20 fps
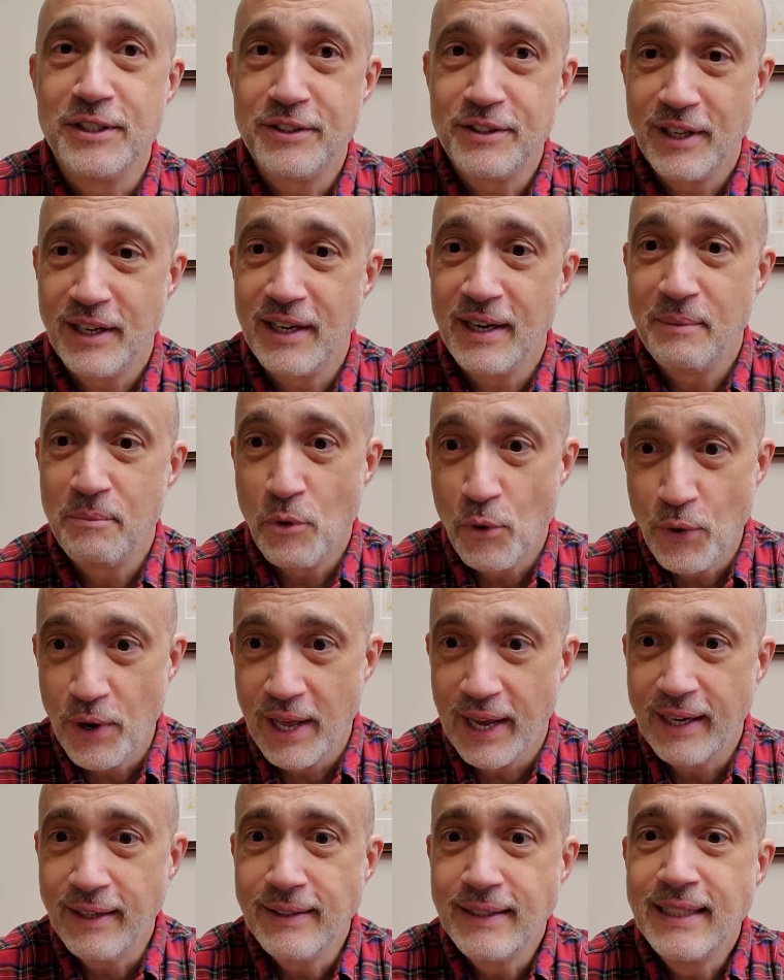Sunday
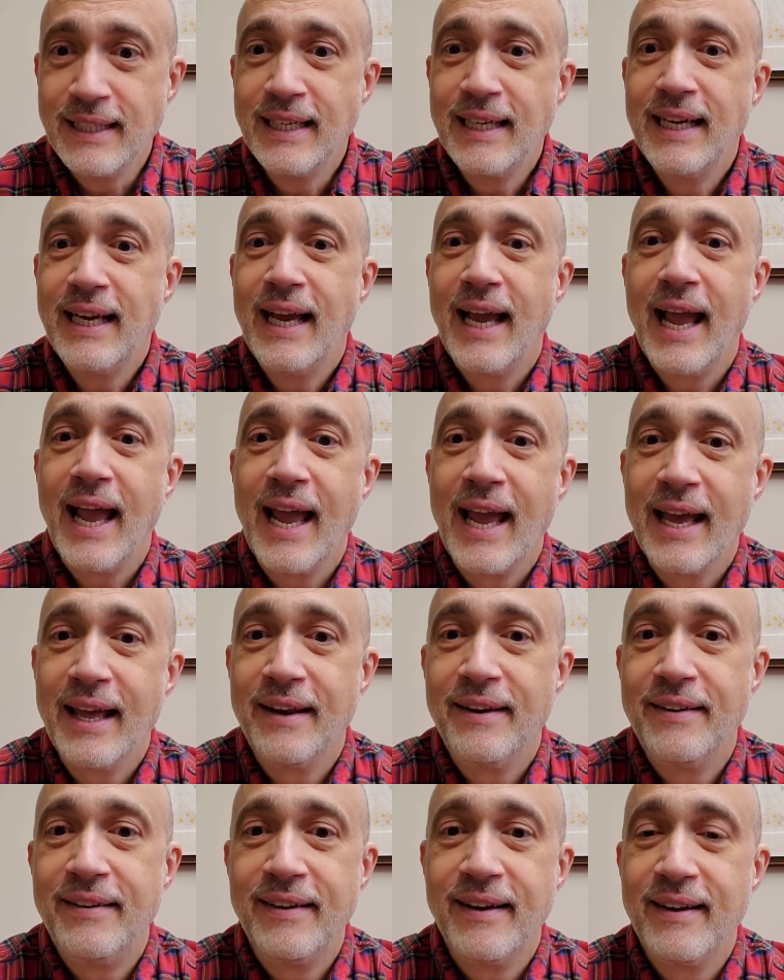morning.
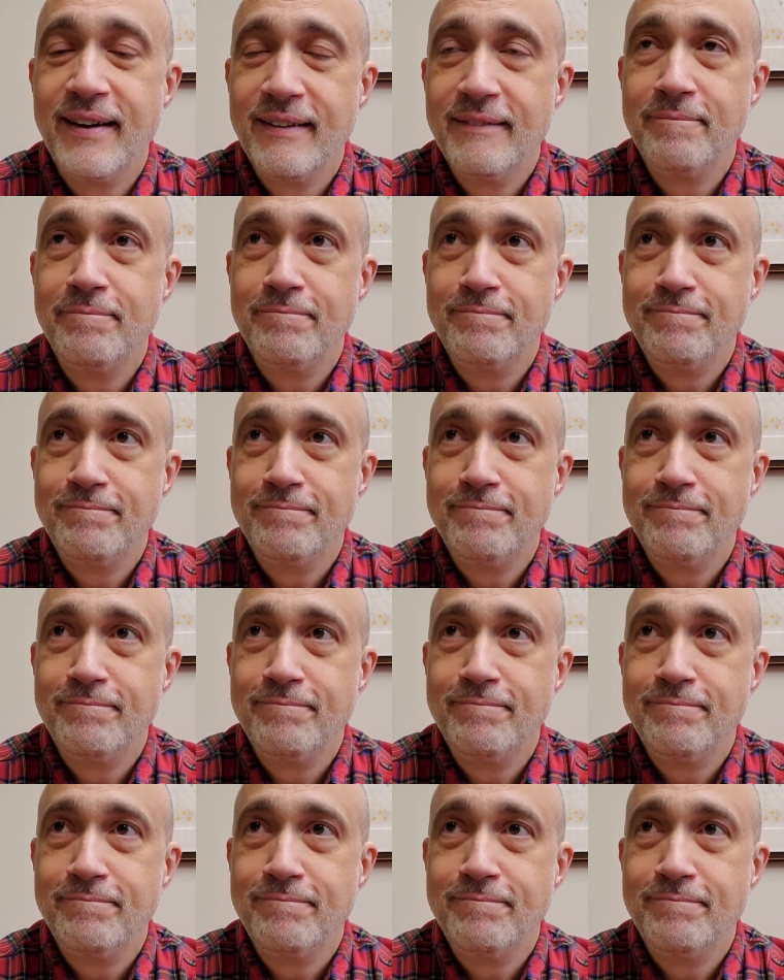And, uh,